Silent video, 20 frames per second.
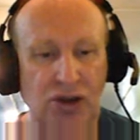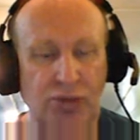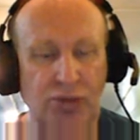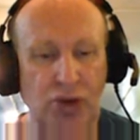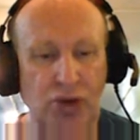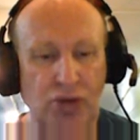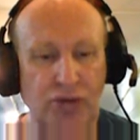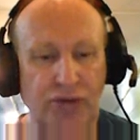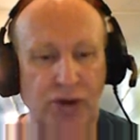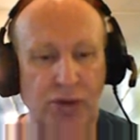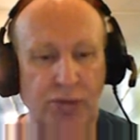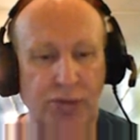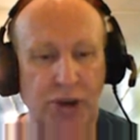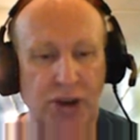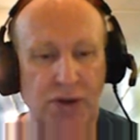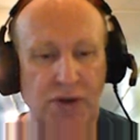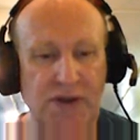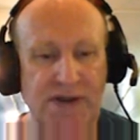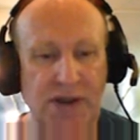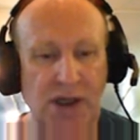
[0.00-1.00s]
move
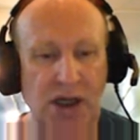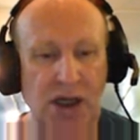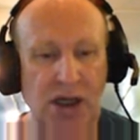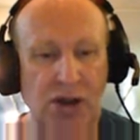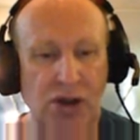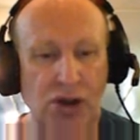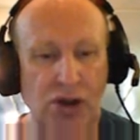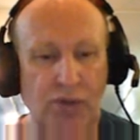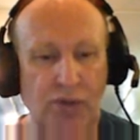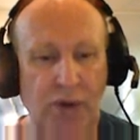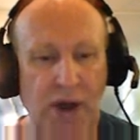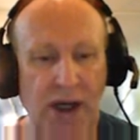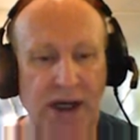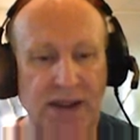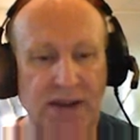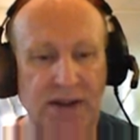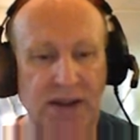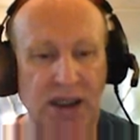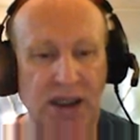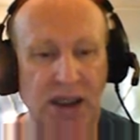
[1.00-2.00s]
because our
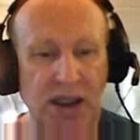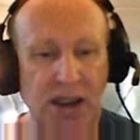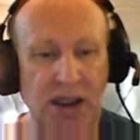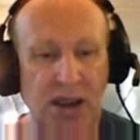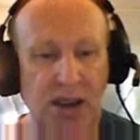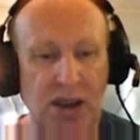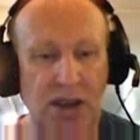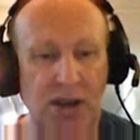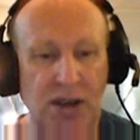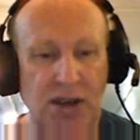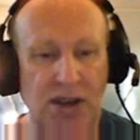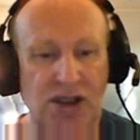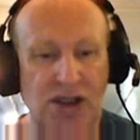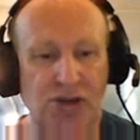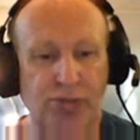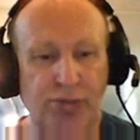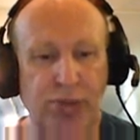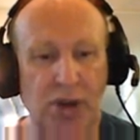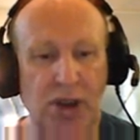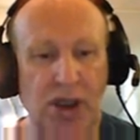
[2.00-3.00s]
white king is
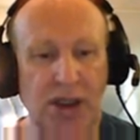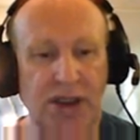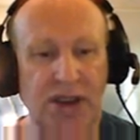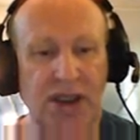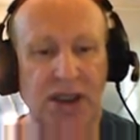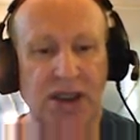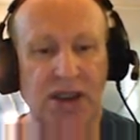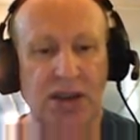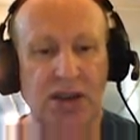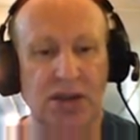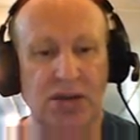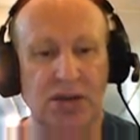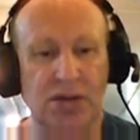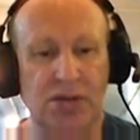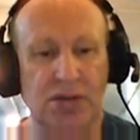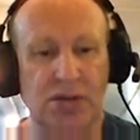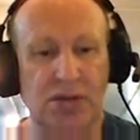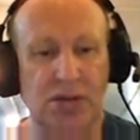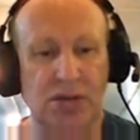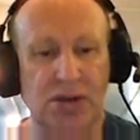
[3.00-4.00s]
blocking
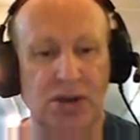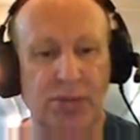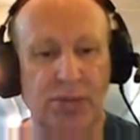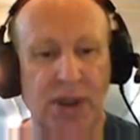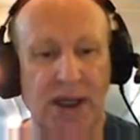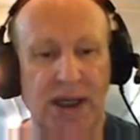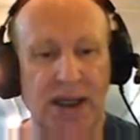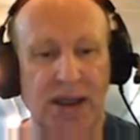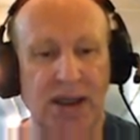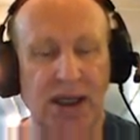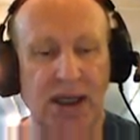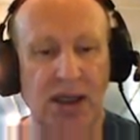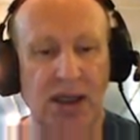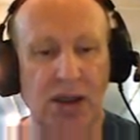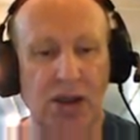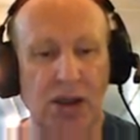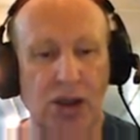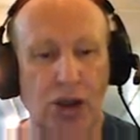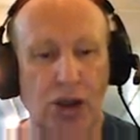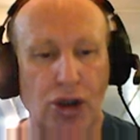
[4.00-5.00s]
the black king.
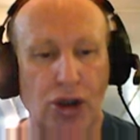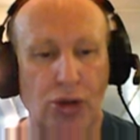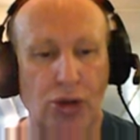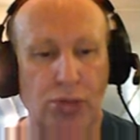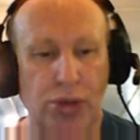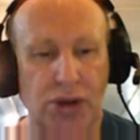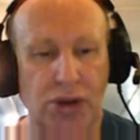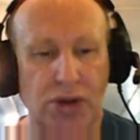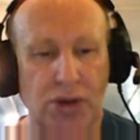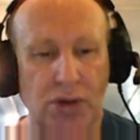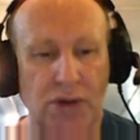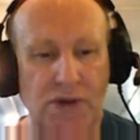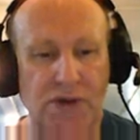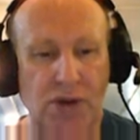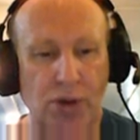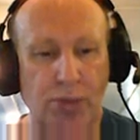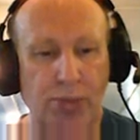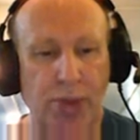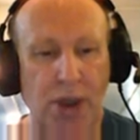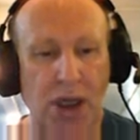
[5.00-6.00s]
But
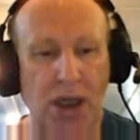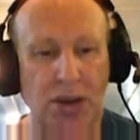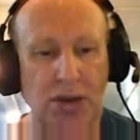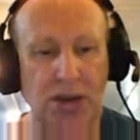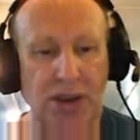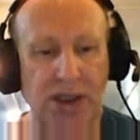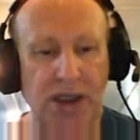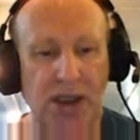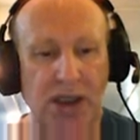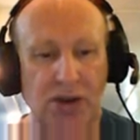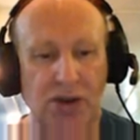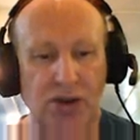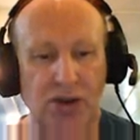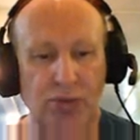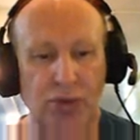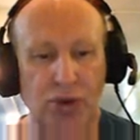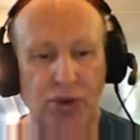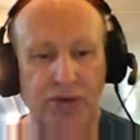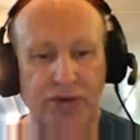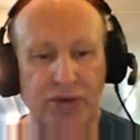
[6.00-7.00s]
also pawn cannot
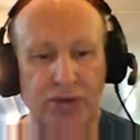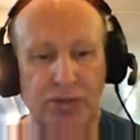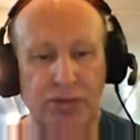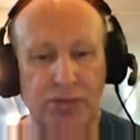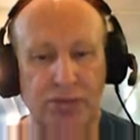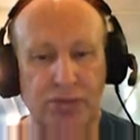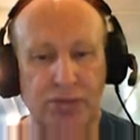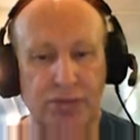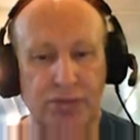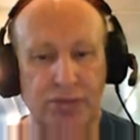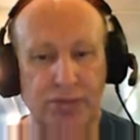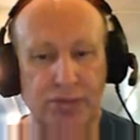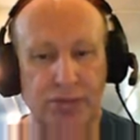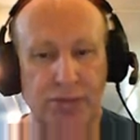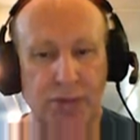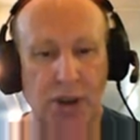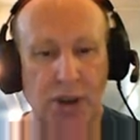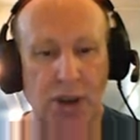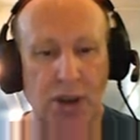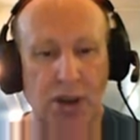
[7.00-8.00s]
move.
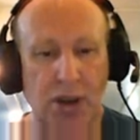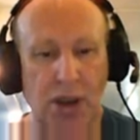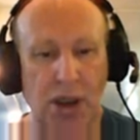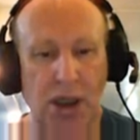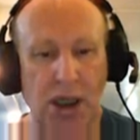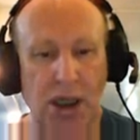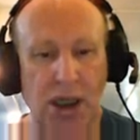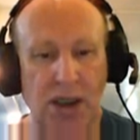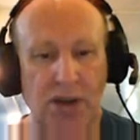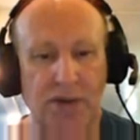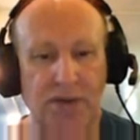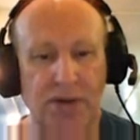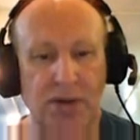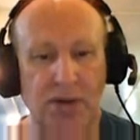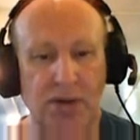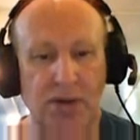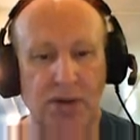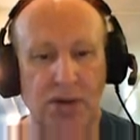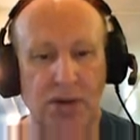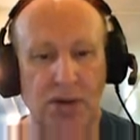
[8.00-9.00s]
And
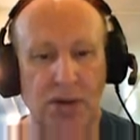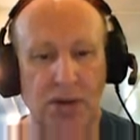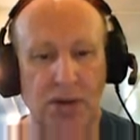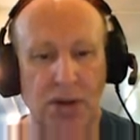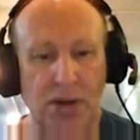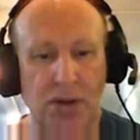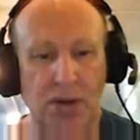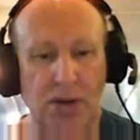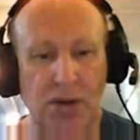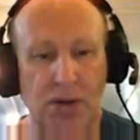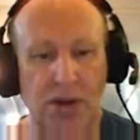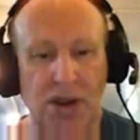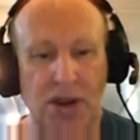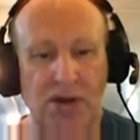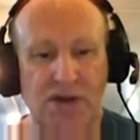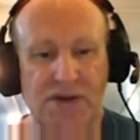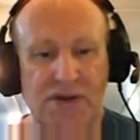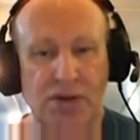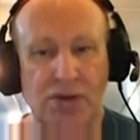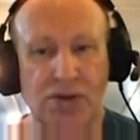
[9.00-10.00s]
there
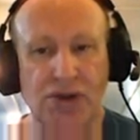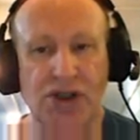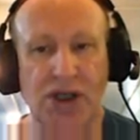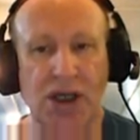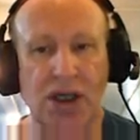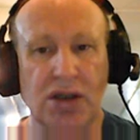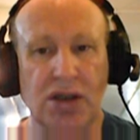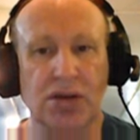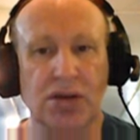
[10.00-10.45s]
is no check.